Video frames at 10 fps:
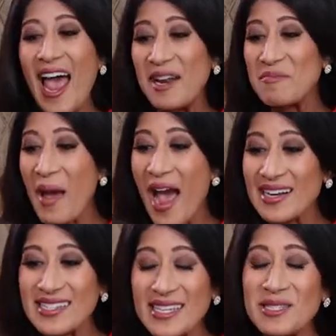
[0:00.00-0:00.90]
And it
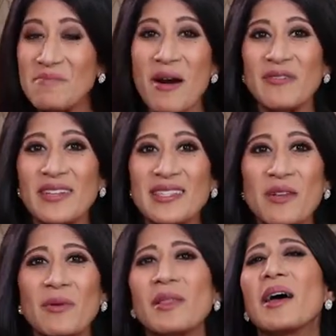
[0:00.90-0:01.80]
packs these muffins
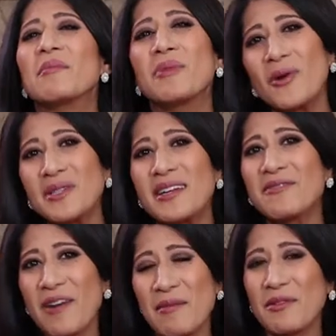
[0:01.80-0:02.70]
in with a lot of protein
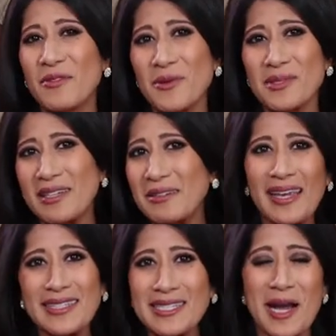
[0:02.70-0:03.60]
and fiber for those little
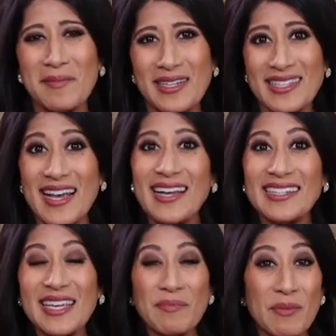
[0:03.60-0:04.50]
kids' tummies
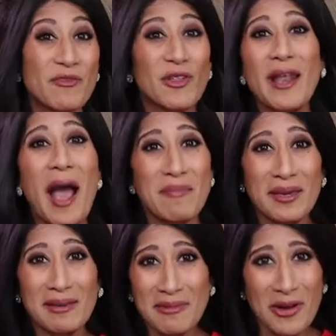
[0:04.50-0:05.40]
to keep them full and
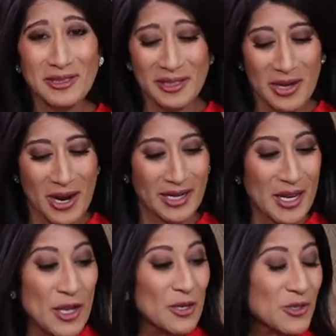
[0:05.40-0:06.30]
happy all day long.
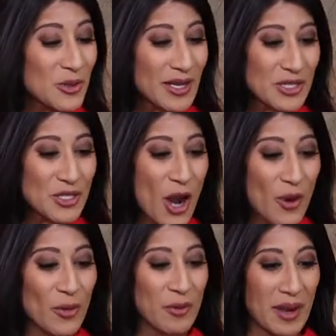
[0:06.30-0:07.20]
So let's
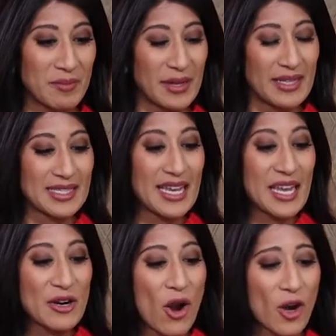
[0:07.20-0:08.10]
start with my beans.
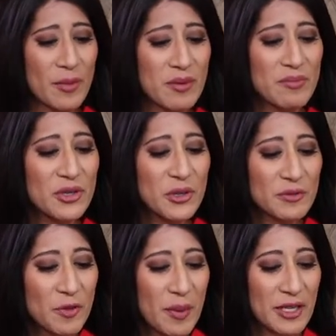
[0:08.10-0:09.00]
Here are my
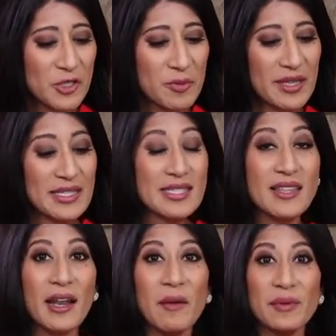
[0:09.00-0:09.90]
beautiful pinto beans
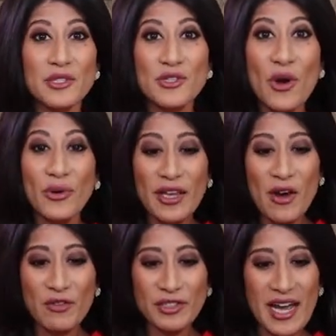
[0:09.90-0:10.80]
that have been soaking
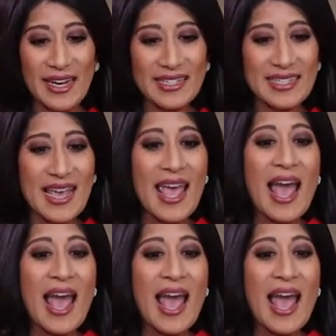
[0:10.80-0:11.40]
overnight.